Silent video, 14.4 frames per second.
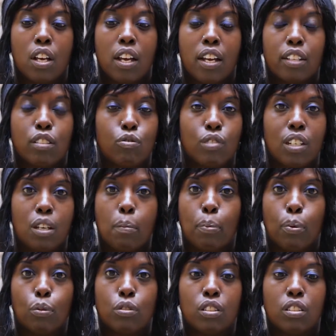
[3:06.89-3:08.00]
It's really
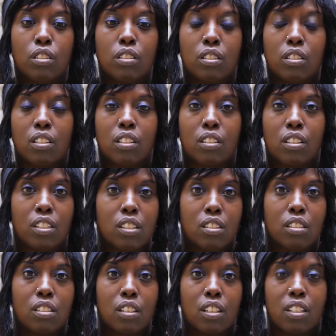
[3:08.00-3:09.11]
important that
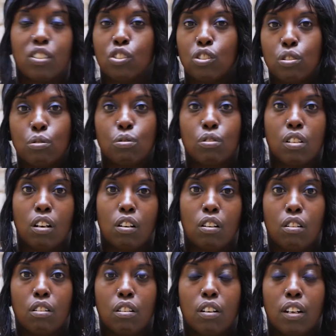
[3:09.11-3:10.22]
these issues
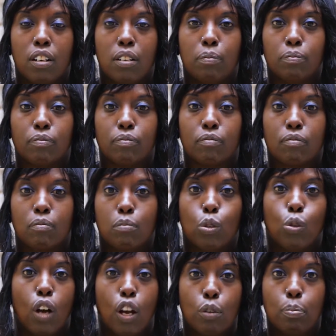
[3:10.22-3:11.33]
are
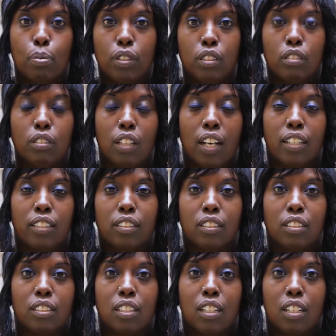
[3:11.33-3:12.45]
more open,
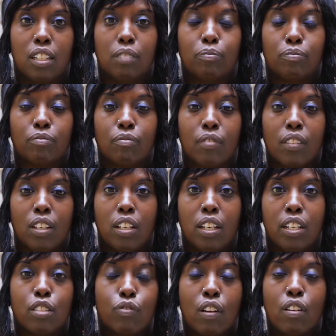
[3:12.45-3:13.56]
and
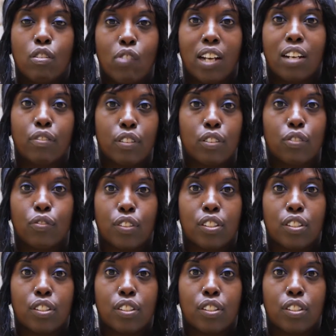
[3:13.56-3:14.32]
it's very relevant for